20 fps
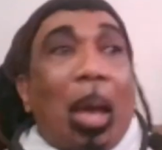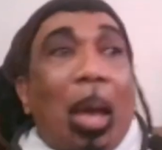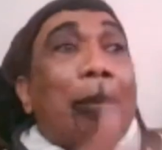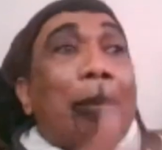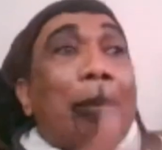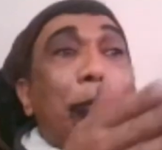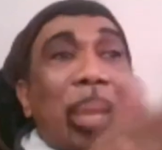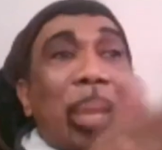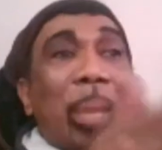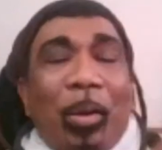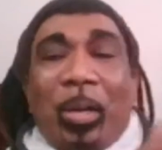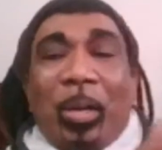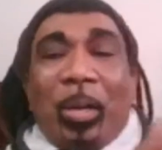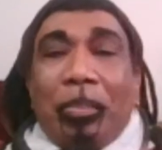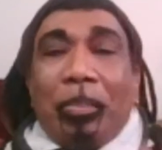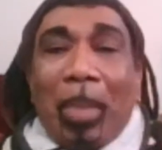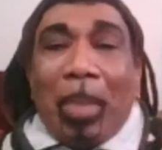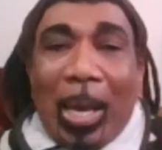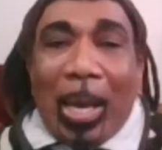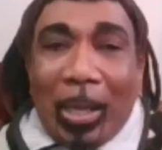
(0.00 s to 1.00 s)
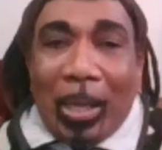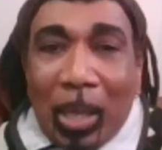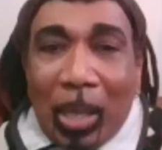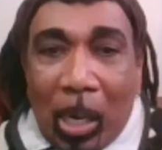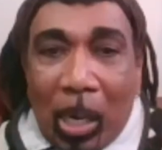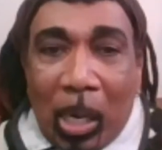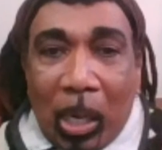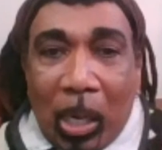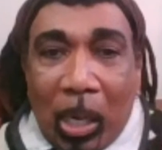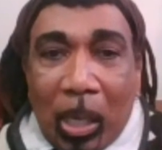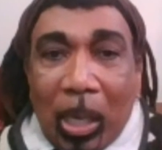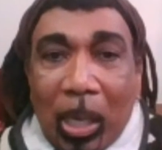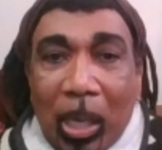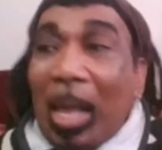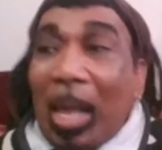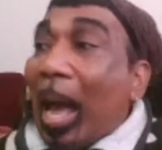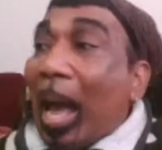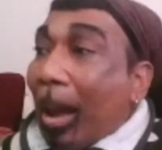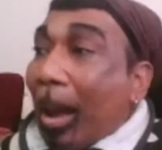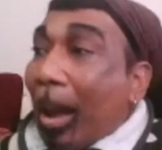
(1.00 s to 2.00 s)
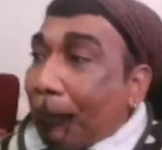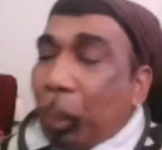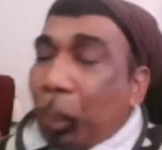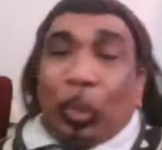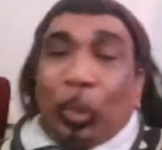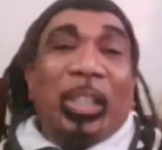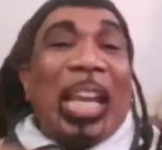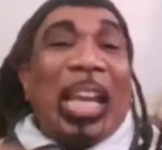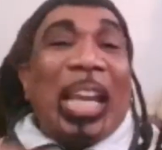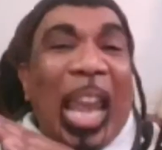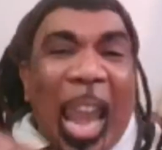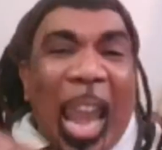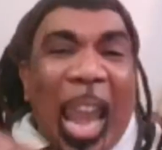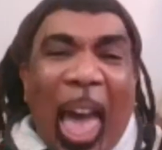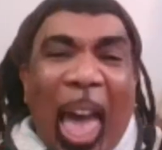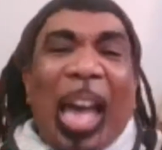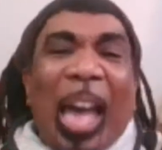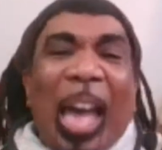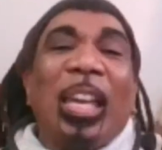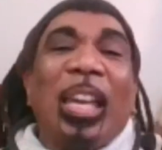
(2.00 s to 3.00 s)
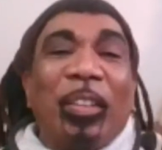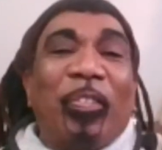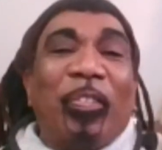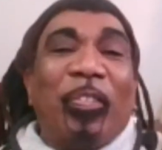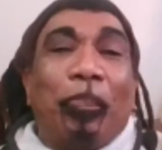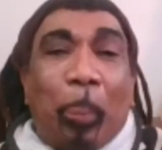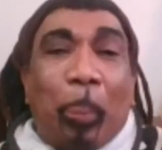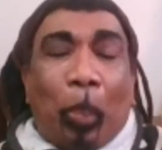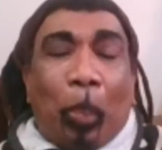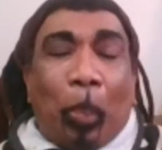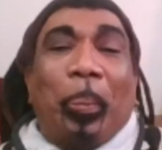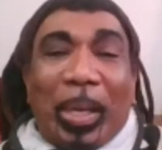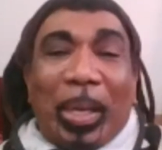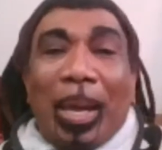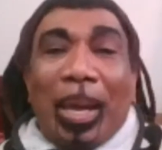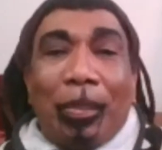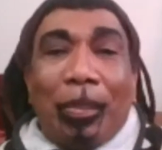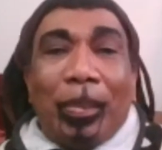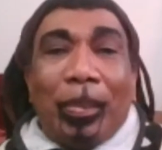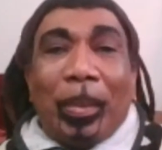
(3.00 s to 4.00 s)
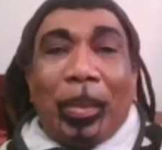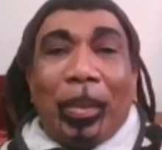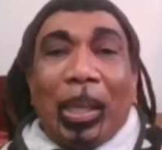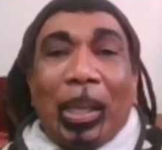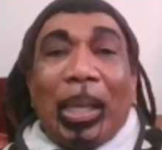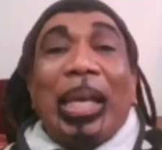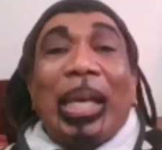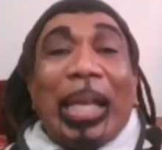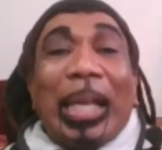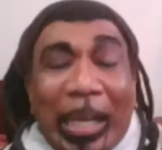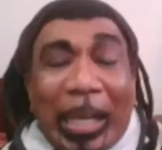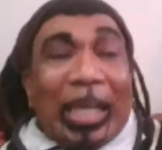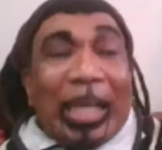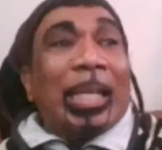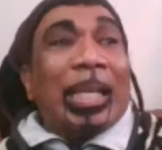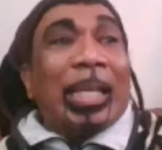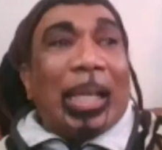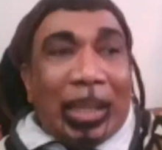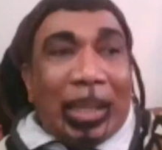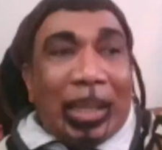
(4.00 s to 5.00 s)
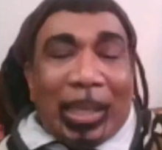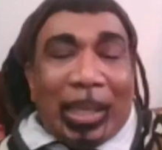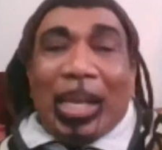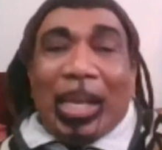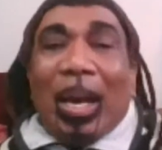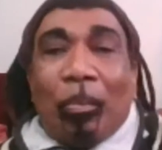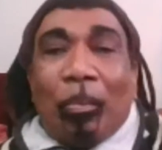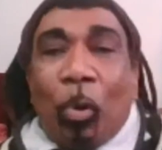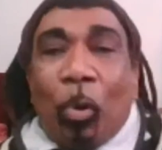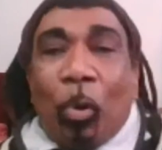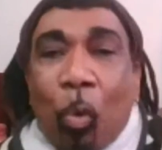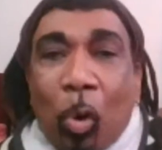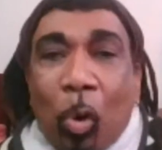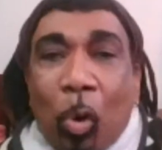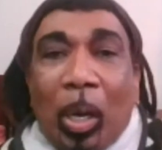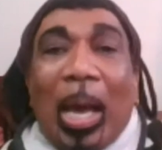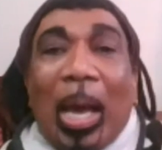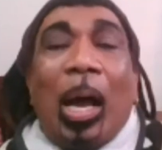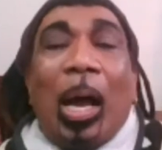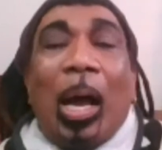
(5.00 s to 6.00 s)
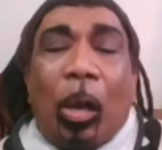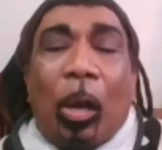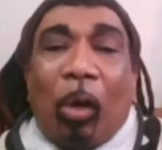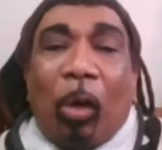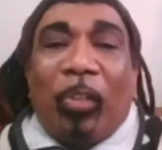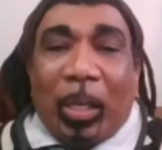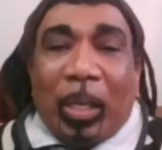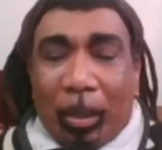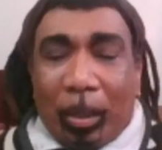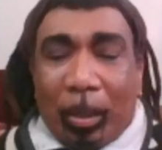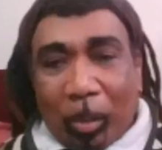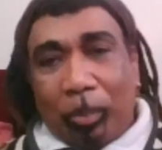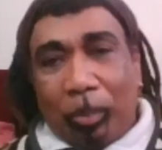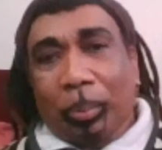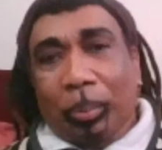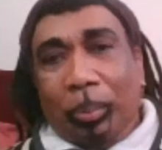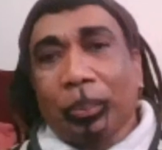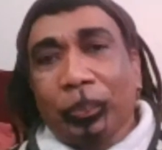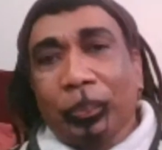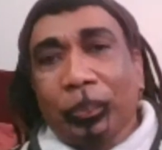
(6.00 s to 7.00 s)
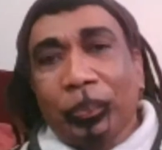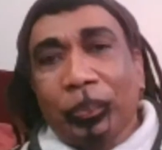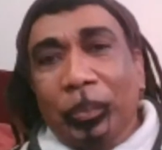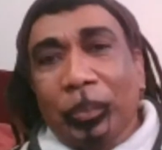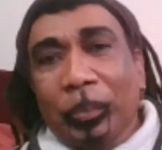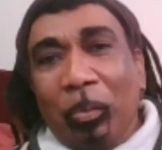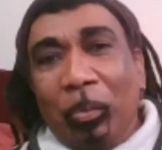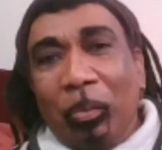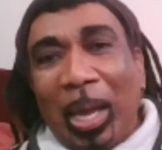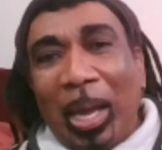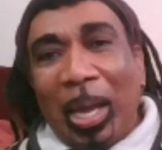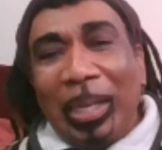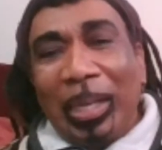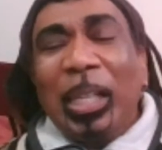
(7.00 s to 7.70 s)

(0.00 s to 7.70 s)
bury my dog, and put the live puppy them in the damn hole and cover them up." No, right?